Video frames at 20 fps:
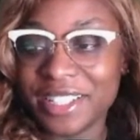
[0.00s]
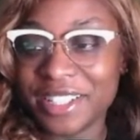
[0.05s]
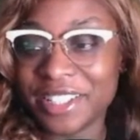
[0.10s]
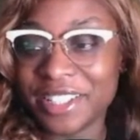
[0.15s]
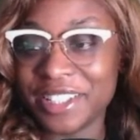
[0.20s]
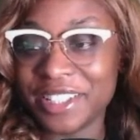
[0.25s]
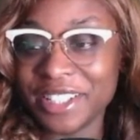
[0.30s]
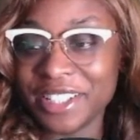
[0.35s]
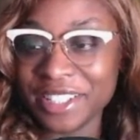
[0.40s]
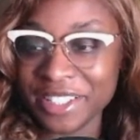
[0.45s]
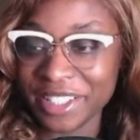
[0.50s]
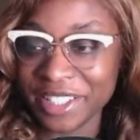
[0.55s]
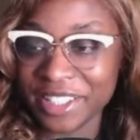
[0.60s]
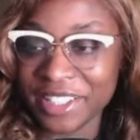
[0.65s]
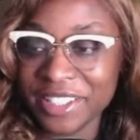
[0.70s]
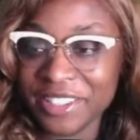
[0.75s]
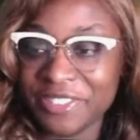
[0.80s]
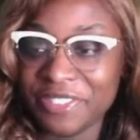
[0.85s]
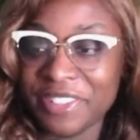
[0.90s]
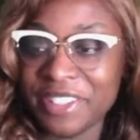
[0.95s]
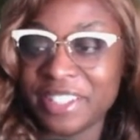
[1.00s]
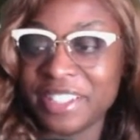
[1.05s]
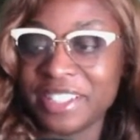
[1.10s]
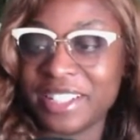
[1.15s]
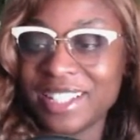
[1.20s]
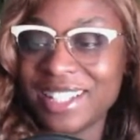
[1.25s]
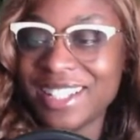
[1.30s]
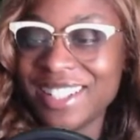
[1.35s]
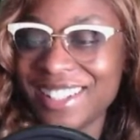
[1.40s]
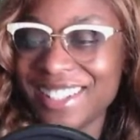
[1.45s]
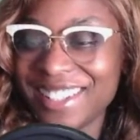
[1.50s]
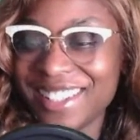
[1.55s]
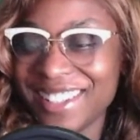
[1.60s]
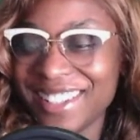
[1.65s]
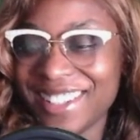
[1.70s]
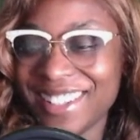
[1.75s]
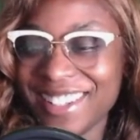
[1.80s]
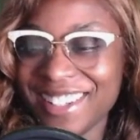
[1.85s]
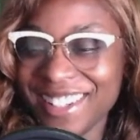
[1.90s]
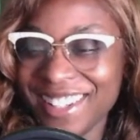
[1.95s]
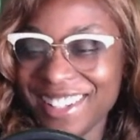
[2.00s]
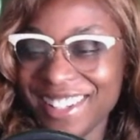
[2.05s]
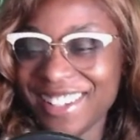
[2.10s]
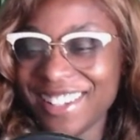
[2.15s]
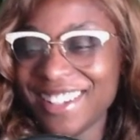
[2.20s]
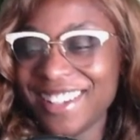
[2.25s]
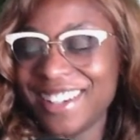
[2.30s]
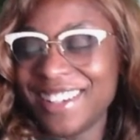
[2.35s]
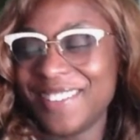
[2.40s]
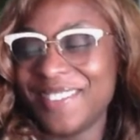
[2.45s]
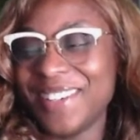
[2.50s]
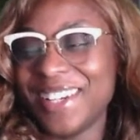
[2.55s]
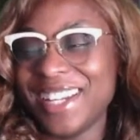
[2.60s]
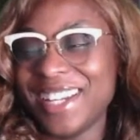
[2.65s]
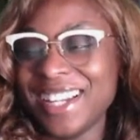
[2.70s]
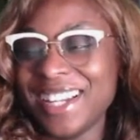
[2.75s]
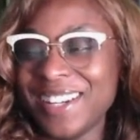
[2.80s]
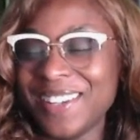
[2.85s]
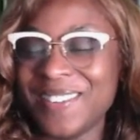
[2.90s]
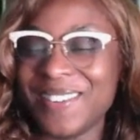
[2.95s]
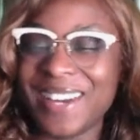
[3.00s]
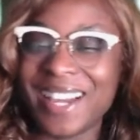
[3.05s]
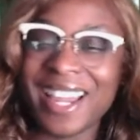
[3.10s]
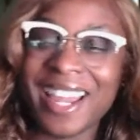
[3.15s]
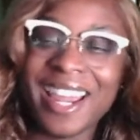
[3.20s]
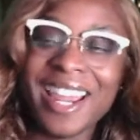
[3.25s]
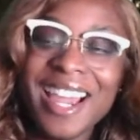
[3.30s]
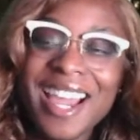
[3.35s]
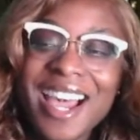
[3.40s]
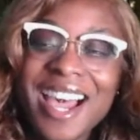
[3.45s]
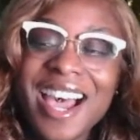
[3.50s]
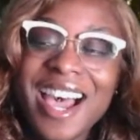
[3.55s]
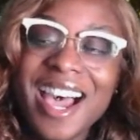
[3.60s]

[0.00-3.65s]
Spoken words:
none fun. But anyway,